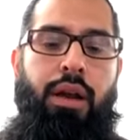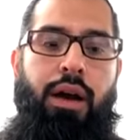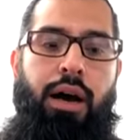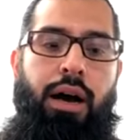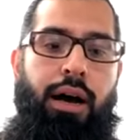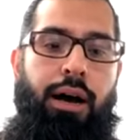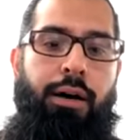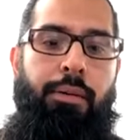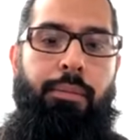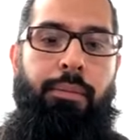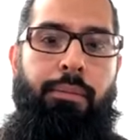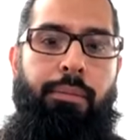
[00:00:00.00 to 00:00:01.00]
Um,
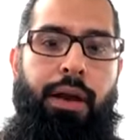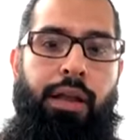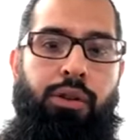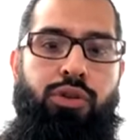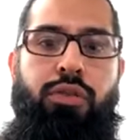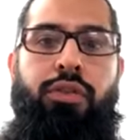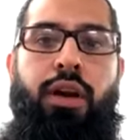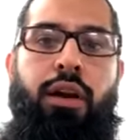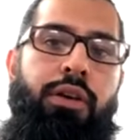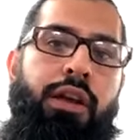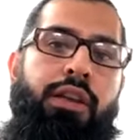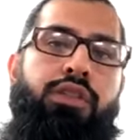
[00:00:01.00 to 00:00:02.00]
a
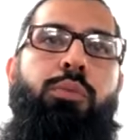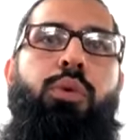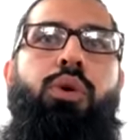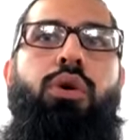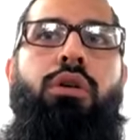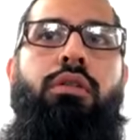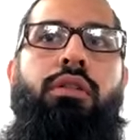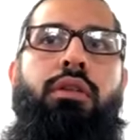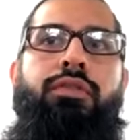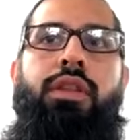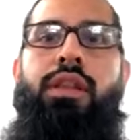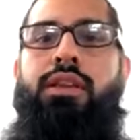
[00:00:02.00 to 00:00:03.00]
Luciferian is more the
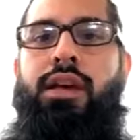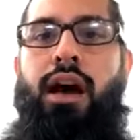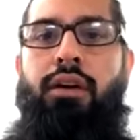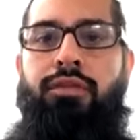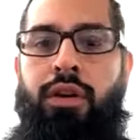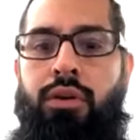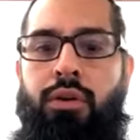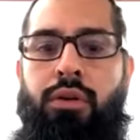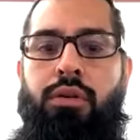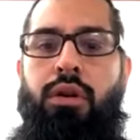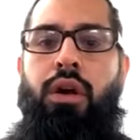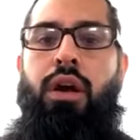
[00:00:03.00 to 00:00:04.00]
philosophical,